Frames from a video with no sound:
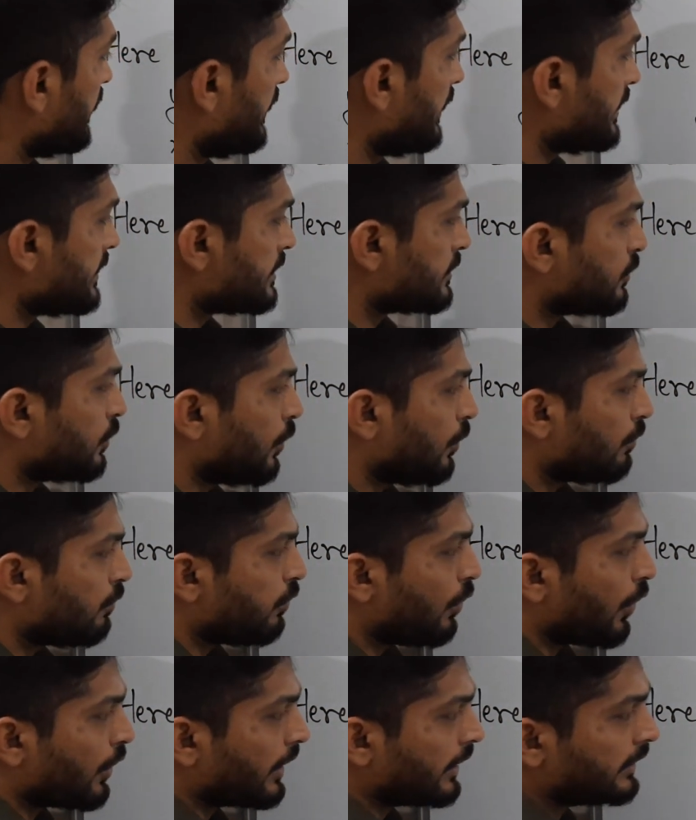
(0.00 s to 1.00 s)
Let us go
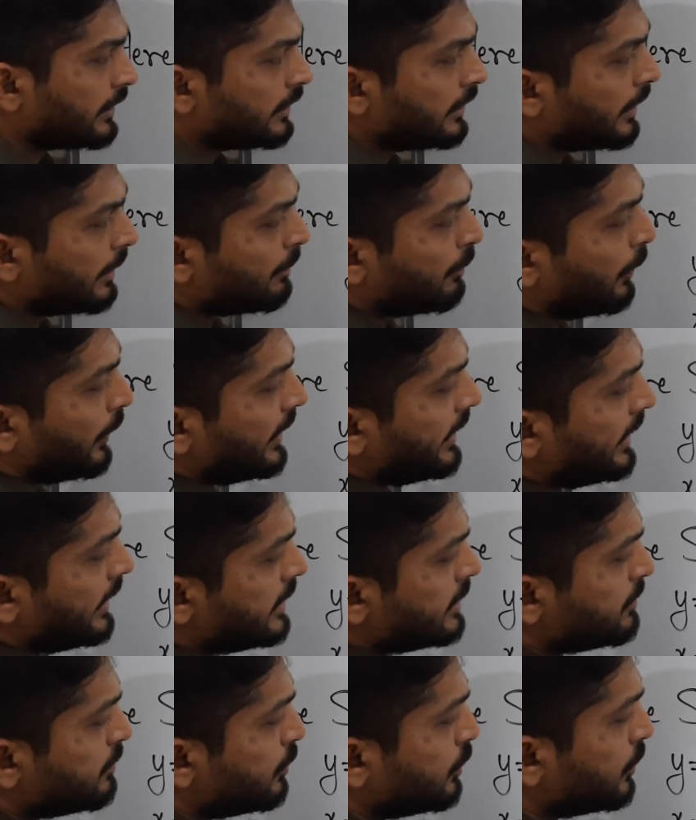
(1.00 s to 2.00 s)
for another point.
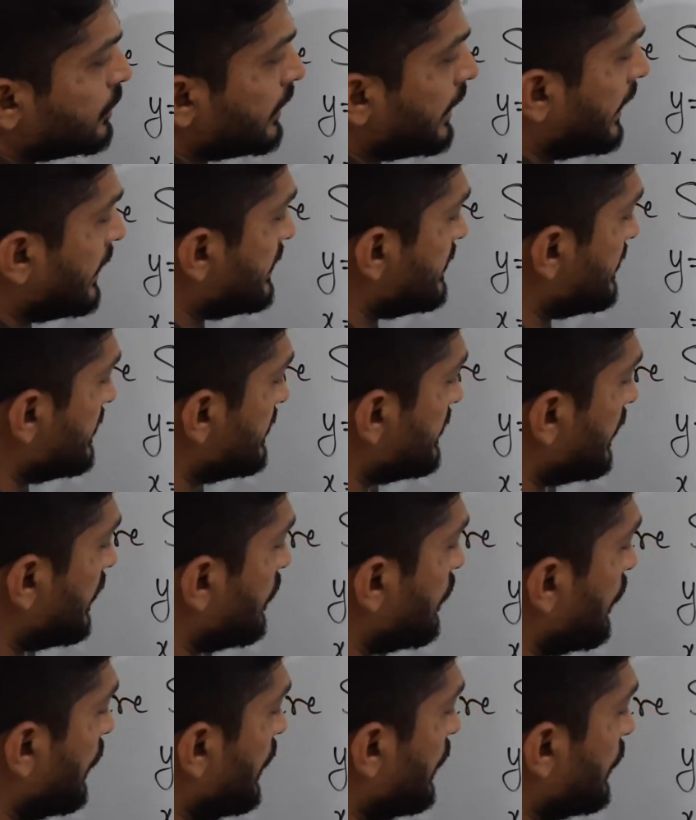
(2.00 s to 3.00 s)
Let us put x is
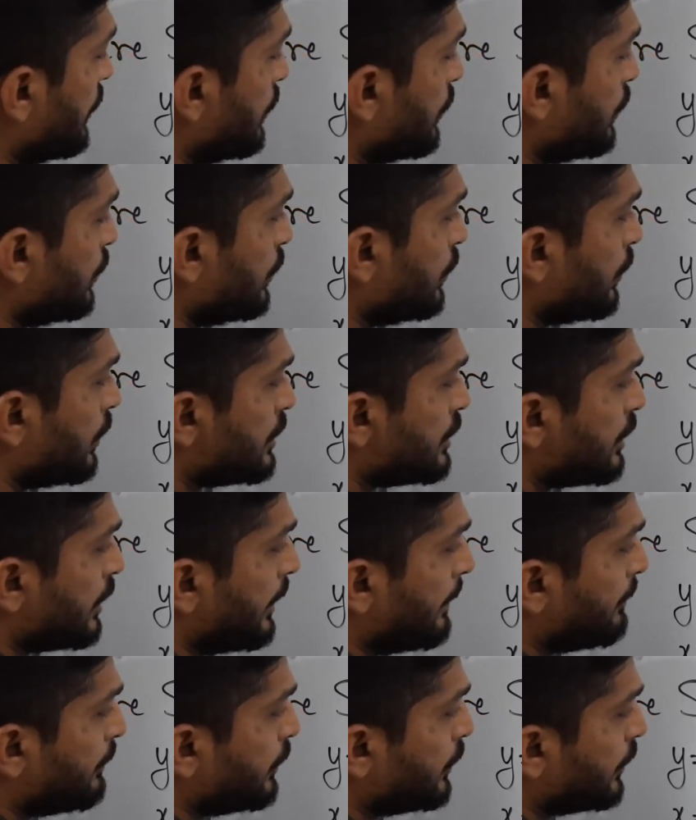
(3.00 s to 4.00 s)
equal to, what
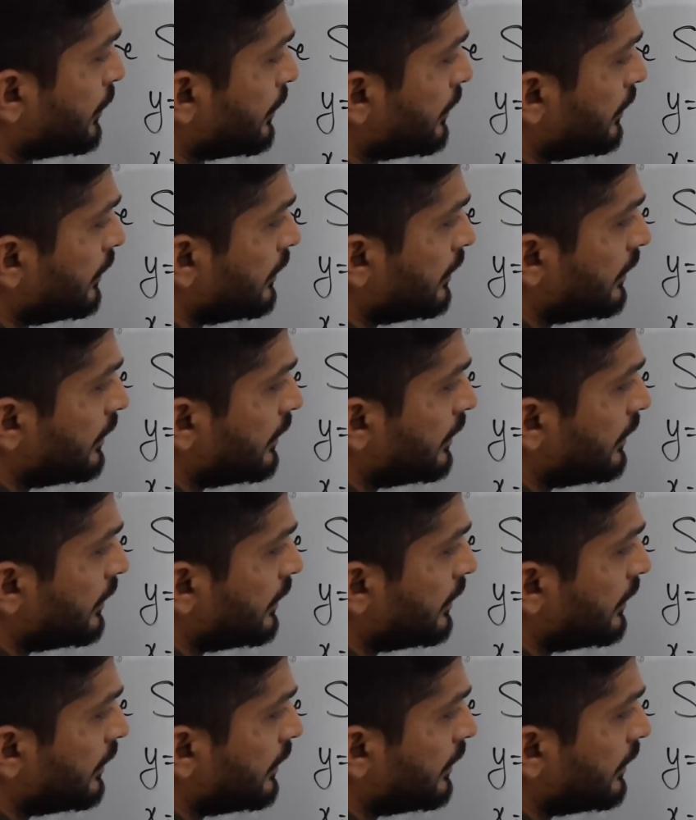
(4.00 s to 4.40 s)
shall I put?